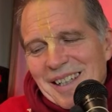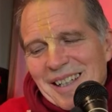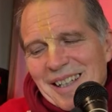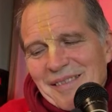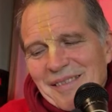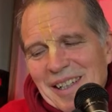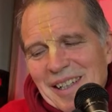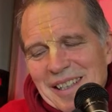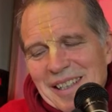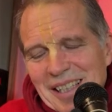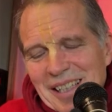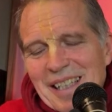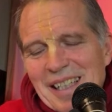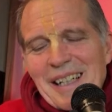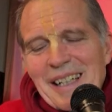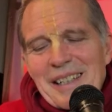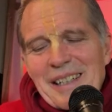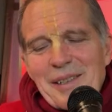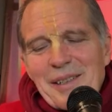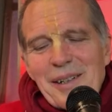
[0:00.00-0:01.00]
but
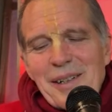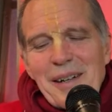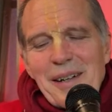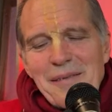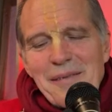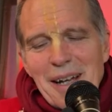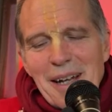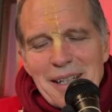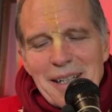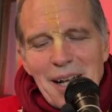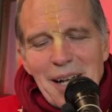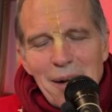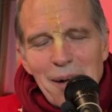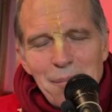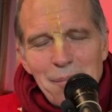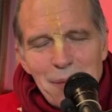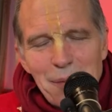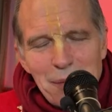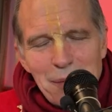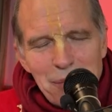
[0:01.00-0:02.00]
he took a very
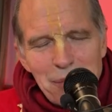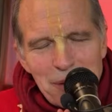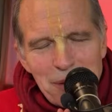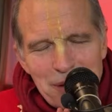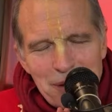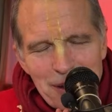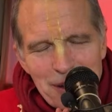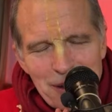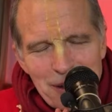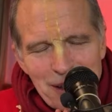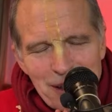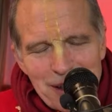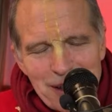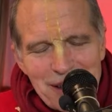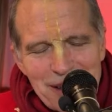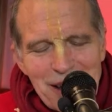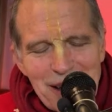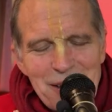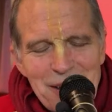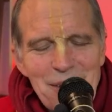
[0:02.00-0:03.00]
humble position and
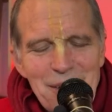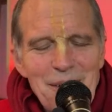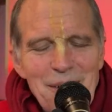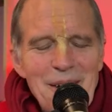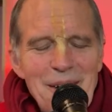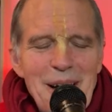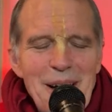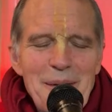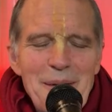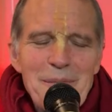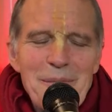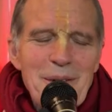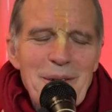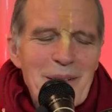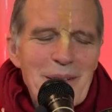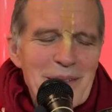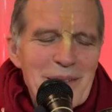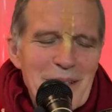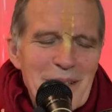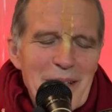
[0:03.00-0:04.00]
said, no, I'm
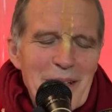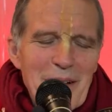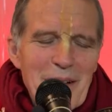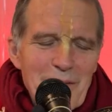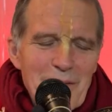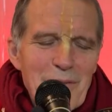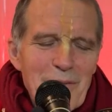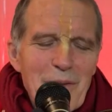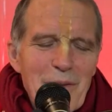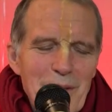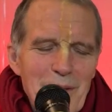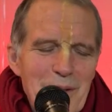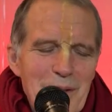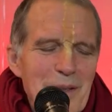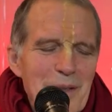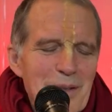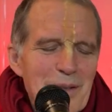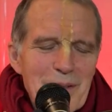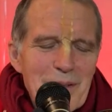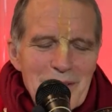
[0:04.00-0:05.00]
not
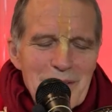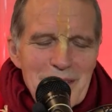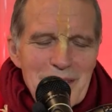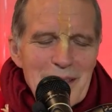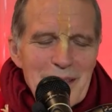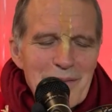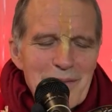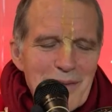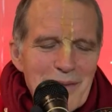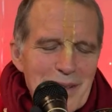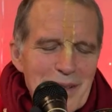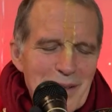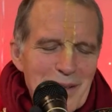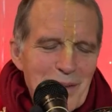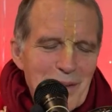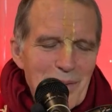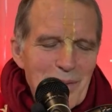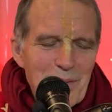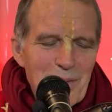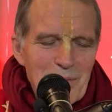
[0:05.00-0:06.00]
worthy to sit with
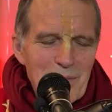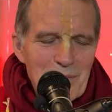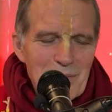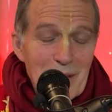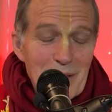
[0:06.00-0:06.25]
you.